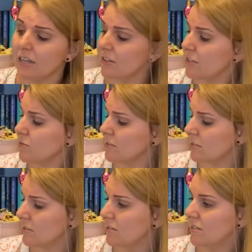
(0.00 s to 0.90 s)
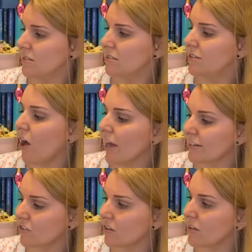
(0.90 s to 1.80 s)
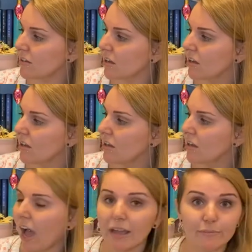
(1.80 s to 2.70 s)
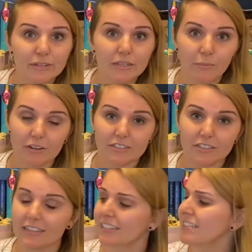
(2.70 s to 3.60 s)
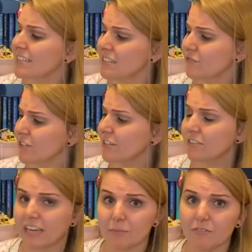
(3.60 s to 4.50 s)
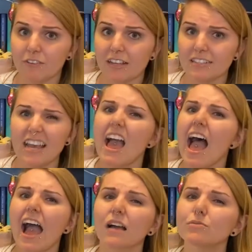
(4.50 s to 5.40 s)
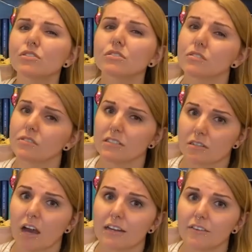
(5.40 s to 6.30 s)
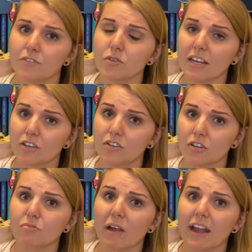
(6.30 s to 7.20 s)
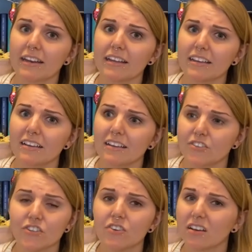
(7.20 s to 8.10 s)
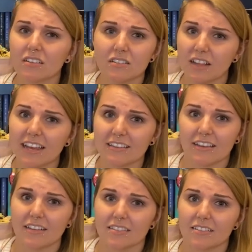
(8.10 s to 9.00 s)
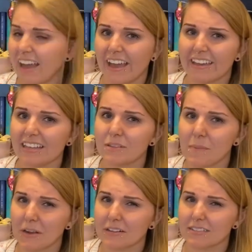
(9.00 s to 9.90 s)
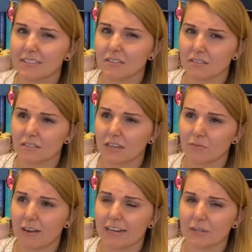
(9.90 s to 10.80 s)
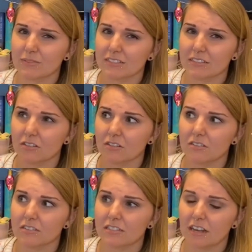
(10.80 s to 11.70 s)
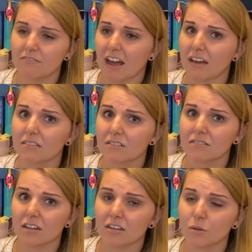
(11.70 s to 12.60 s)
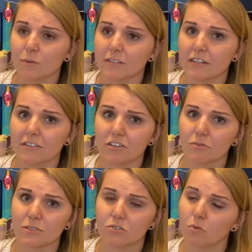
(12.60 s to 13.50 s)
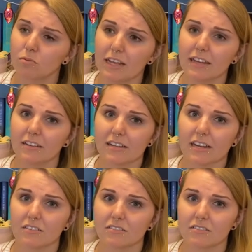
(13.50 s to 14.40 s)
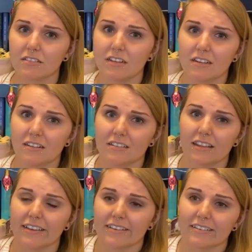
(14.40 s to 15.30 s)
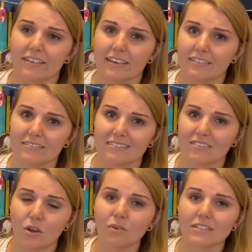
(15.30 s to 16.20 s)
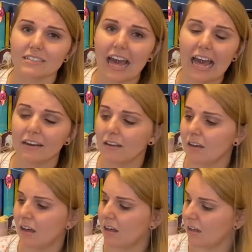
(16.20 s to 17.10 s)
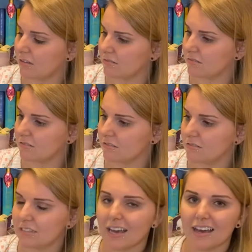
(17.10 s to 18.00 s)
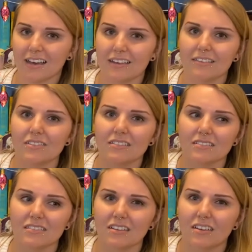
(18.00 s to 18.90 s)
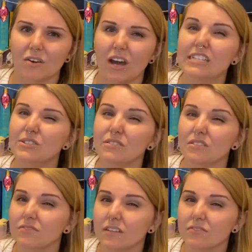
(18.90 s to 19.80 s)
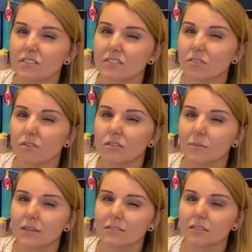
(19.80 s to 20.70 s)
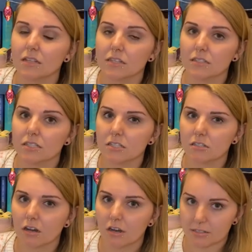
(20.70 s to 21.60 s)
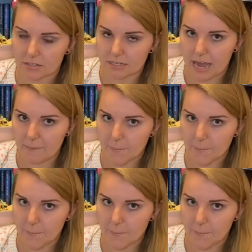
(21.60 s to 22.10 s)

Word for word: This was not good. I really wanted to like that. Is this for Neil Gaiman fans? Absolutely not. If you like good writing, you're not gonna like this. I guess apparently the, like, writing was lyrical and stuff. I don't know. The audiobook narrator was so bland that I couldn't, like, notice that. Uh, so yeah, I gave this a two out of five stars only because I liked the concept.